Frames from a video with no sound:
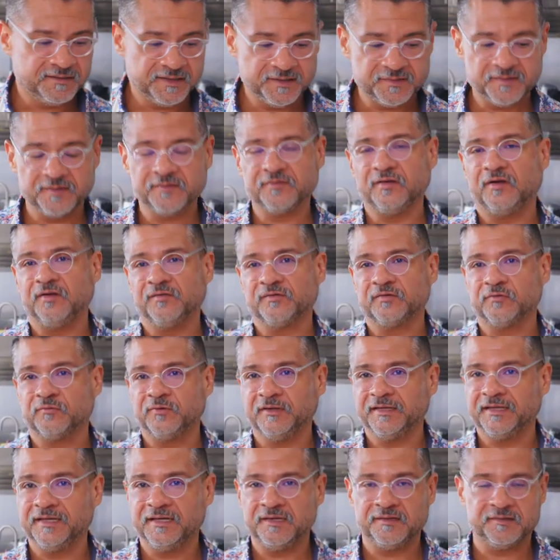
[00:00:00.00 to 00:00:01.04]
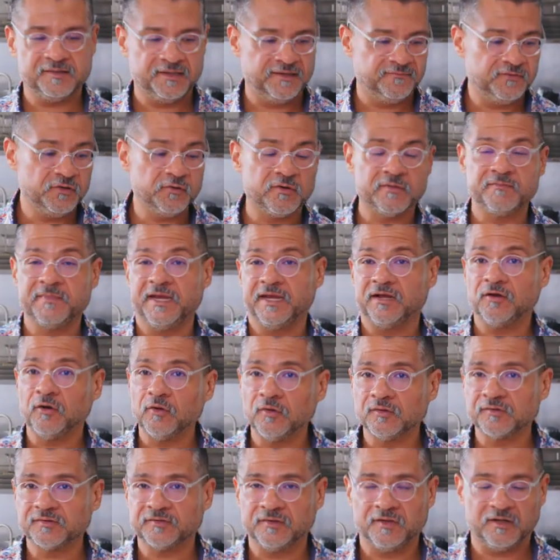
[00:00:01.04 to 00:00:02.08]
This is also really easy. If you can make
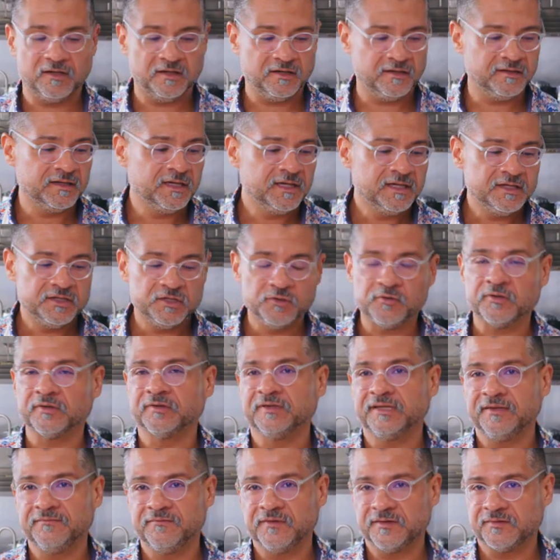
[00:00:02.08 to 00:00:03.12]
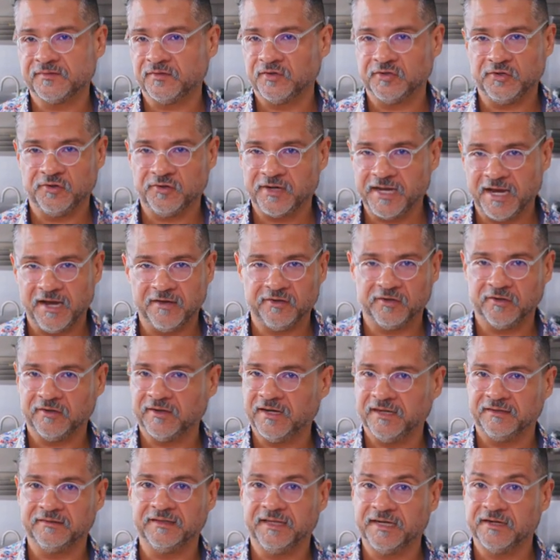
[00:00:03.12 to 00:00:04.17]
coleslaw, you can leave this on your counter
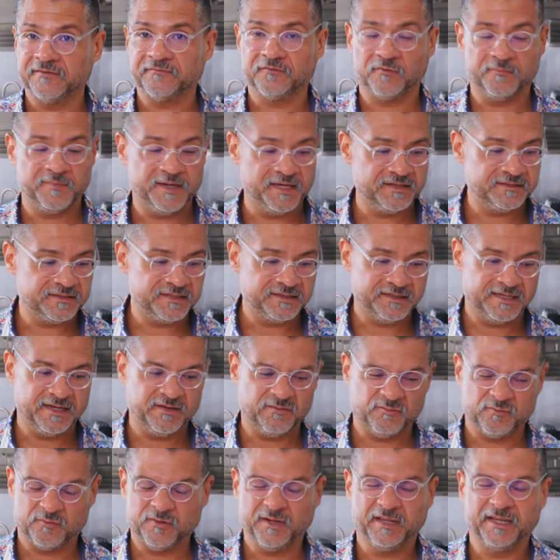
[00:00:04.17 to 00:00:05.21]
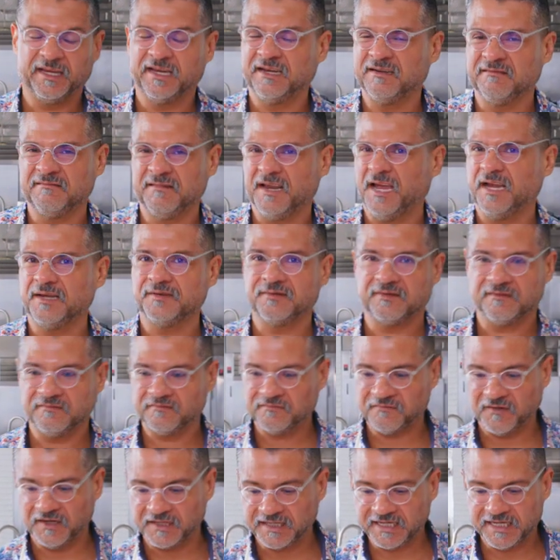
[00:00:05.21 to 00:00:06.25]
and let it ferment and get really nice
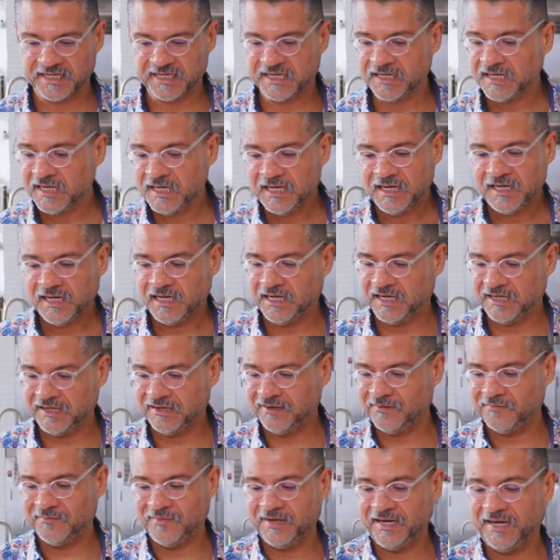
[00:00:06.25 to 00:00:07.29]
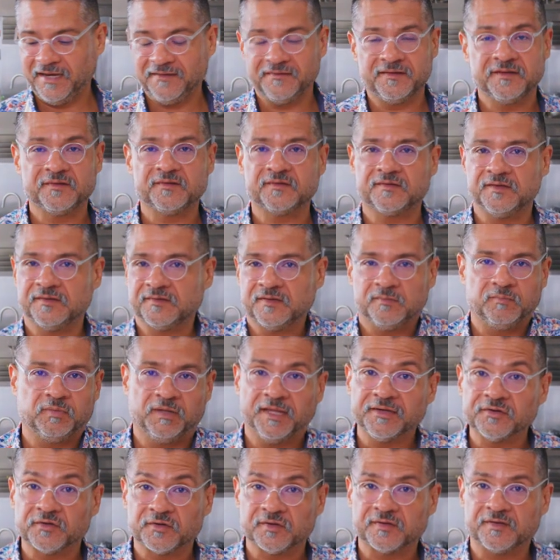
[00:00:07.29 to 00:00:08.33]
and funky. And this is a
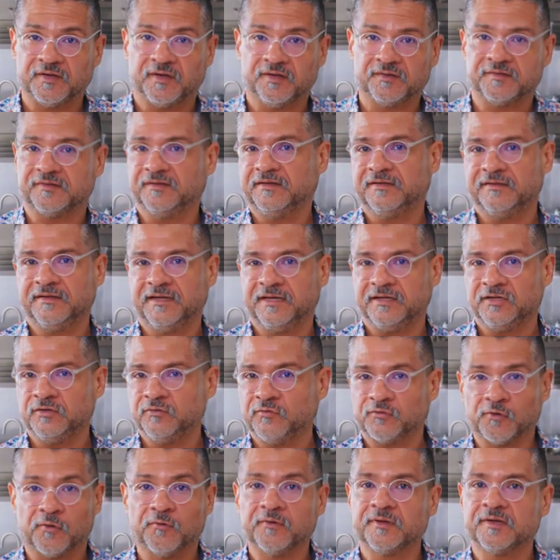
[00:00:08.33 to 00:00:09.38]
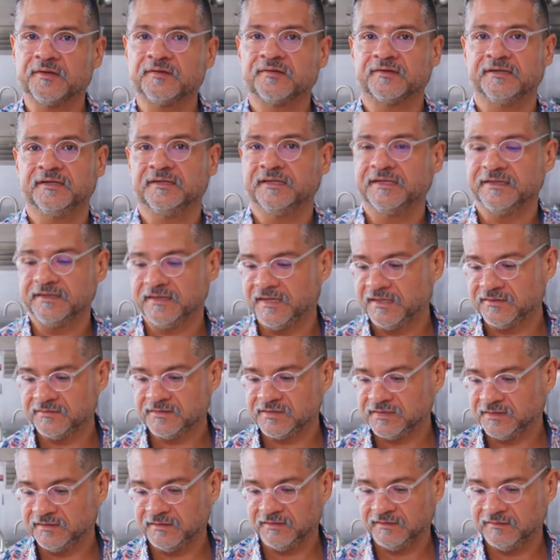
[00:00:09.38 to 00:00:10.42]
blender salsa that you throw in a skillet
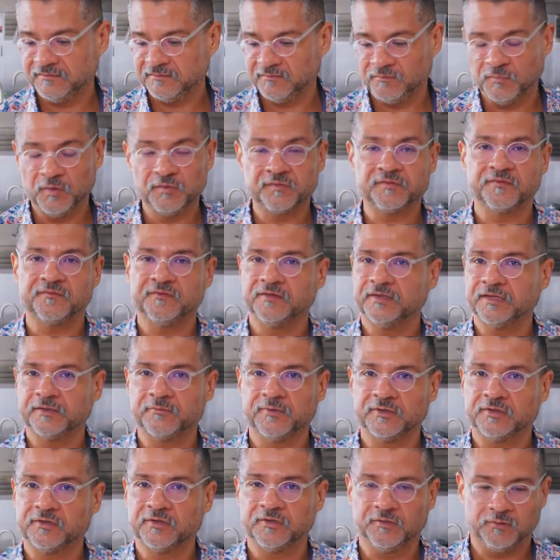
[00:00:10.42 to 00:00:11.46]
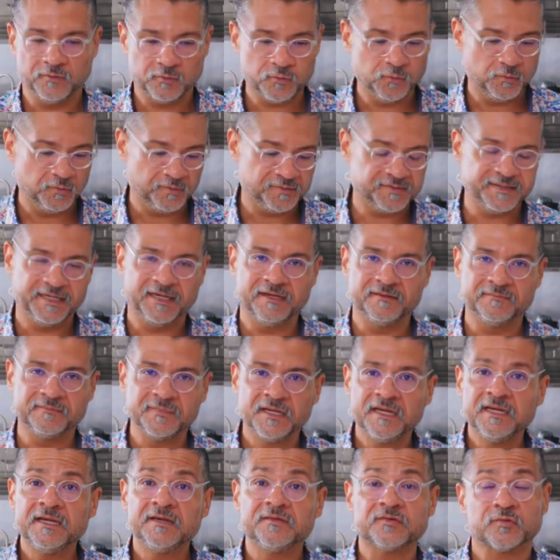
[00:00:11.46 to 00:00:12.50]
until most of the liquid cools down.
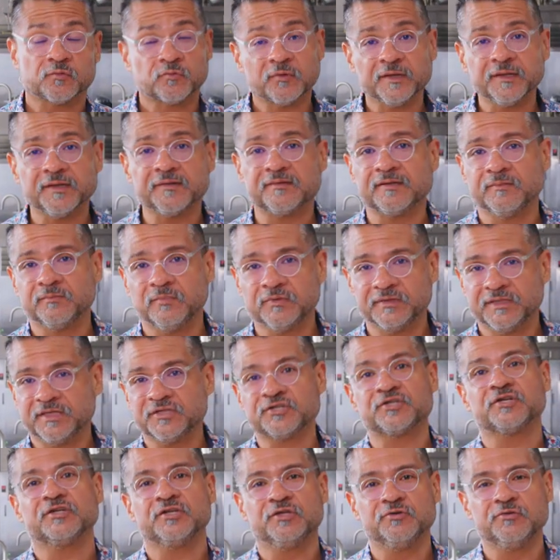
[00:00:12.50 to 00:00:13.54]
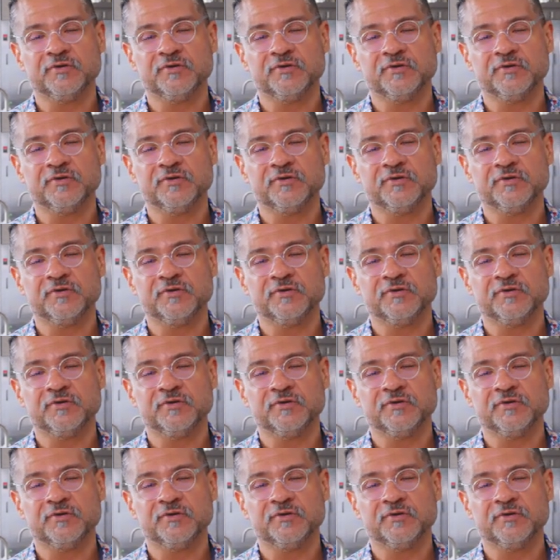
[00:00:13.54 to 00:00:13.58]
It's a really simple dish.